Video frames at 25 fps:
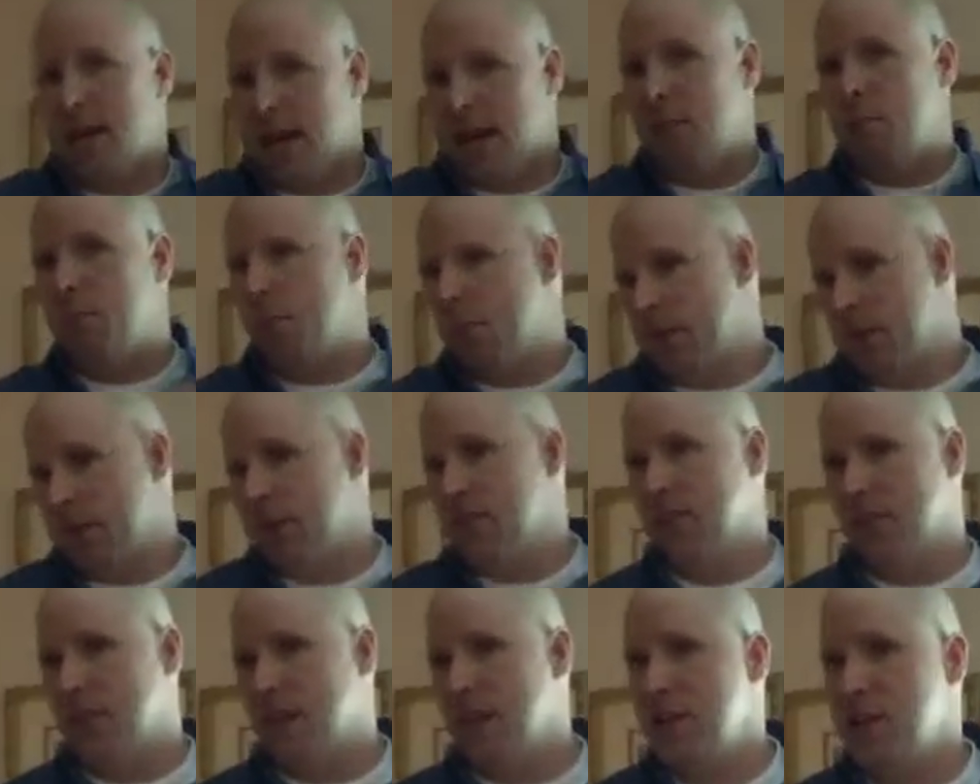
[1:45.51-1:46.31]
got to put
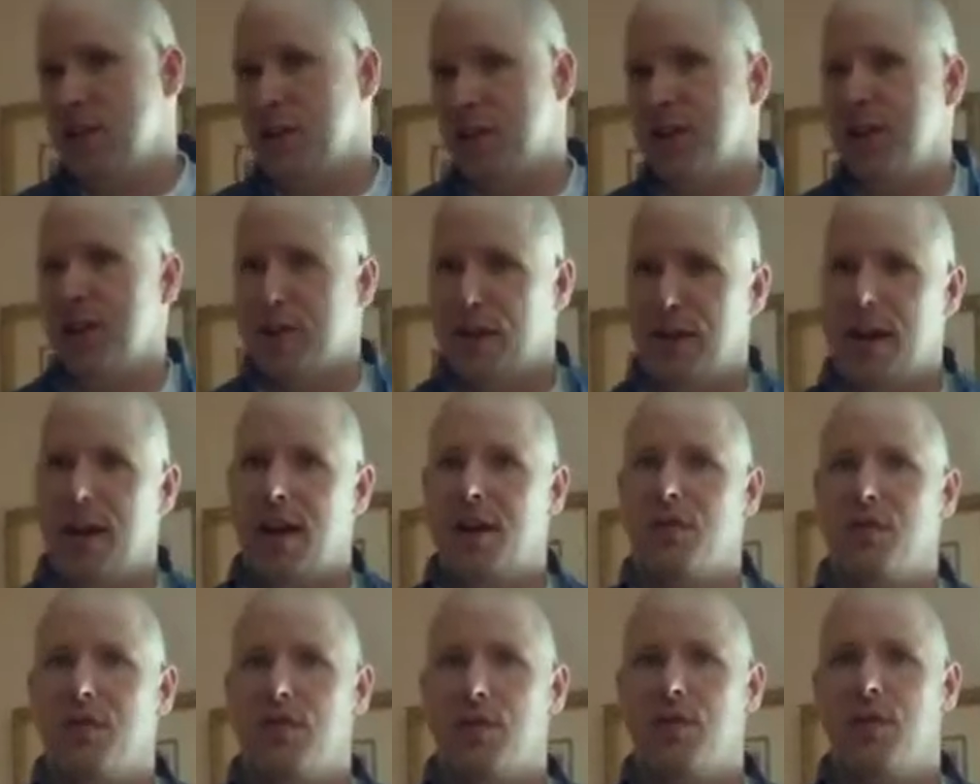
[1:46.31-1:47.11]
insulation in your
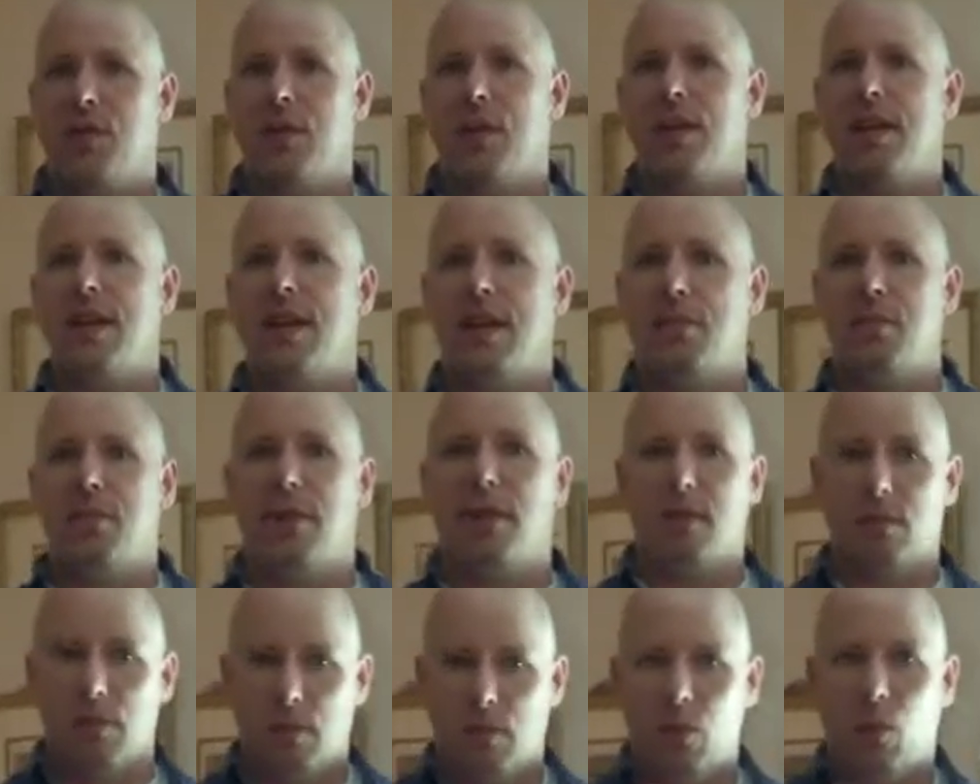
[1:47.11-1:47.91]
house in order to keep
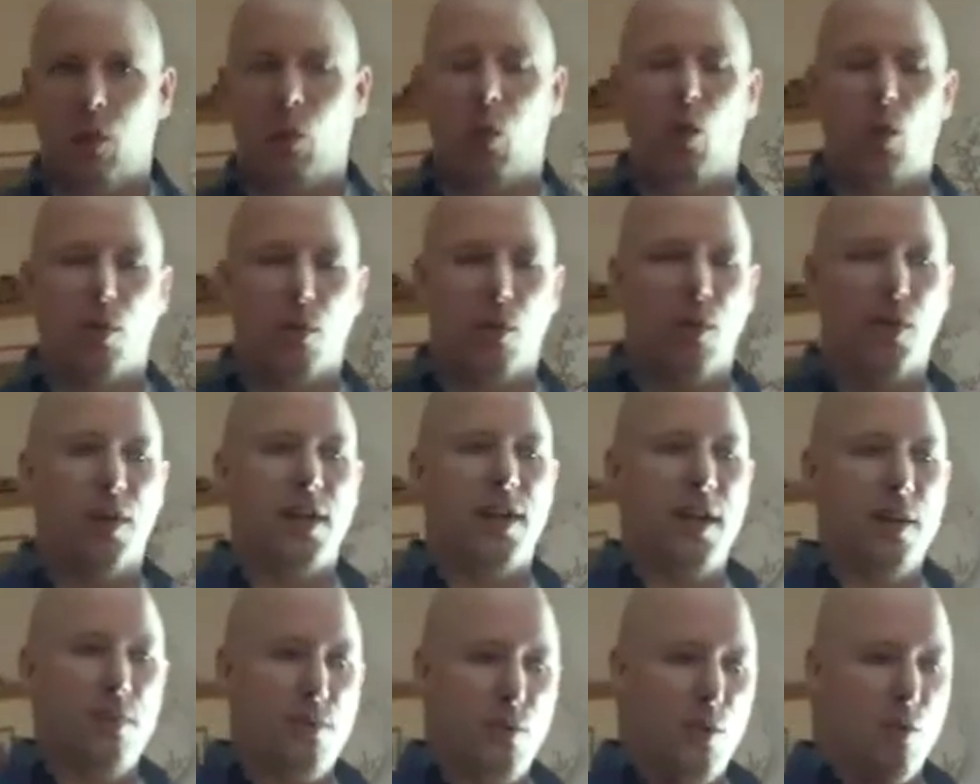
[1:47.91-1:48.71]
it
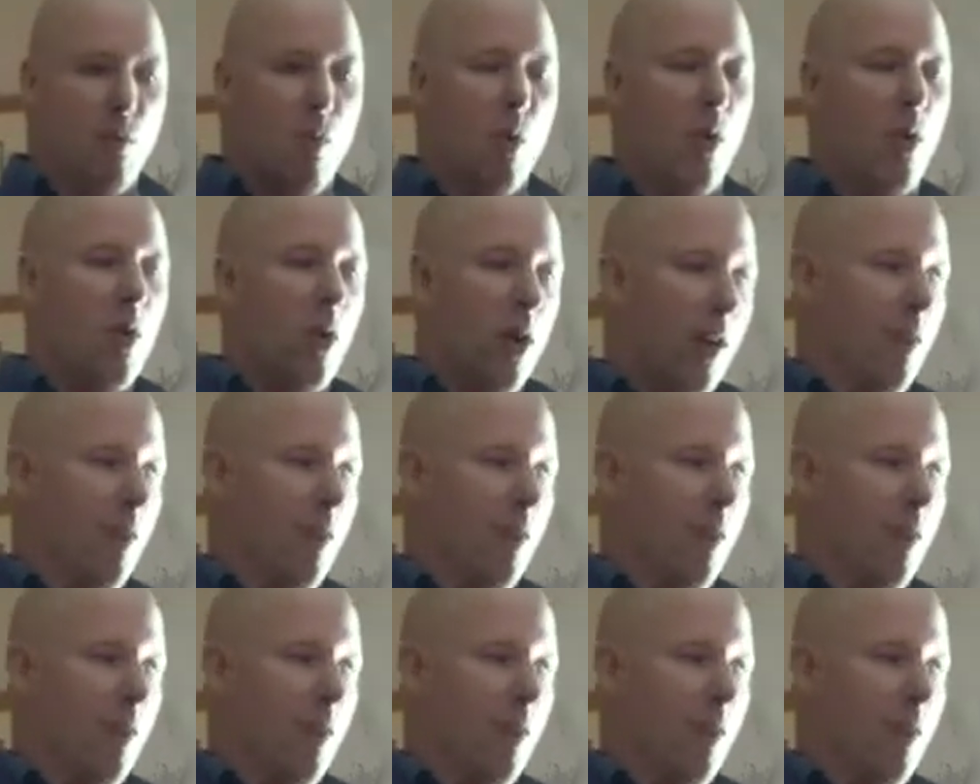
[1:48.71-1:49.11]
warmer, keep you more